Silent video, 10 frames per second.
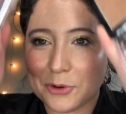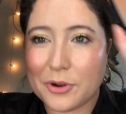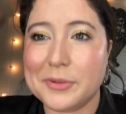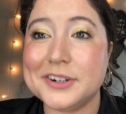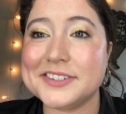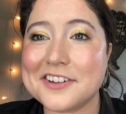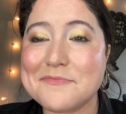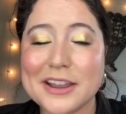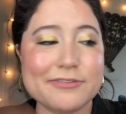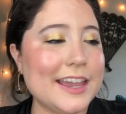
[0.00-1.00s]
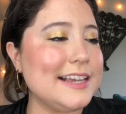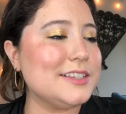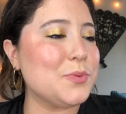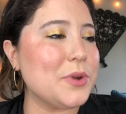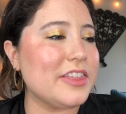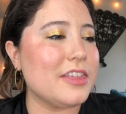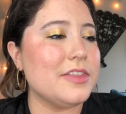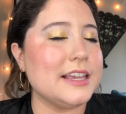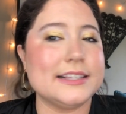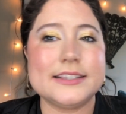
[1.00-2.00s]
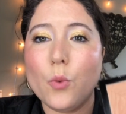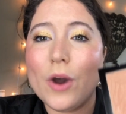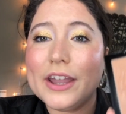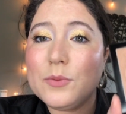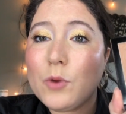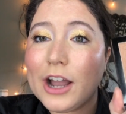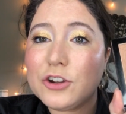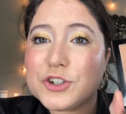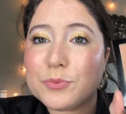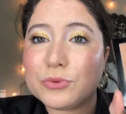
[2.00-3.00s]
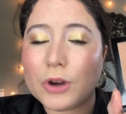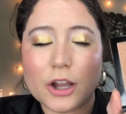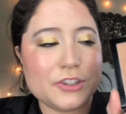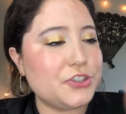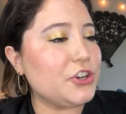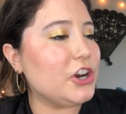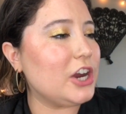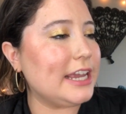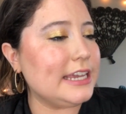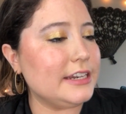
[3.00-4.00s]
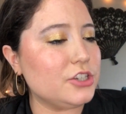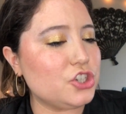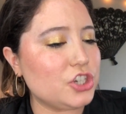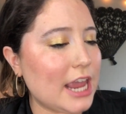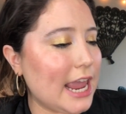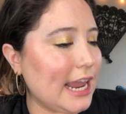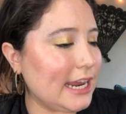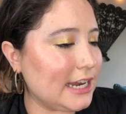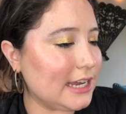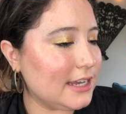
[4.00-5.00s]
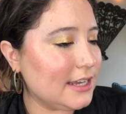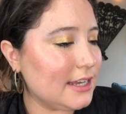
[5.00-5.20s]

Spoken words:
perimeters of my face with this Wet n Wild bronzer in shade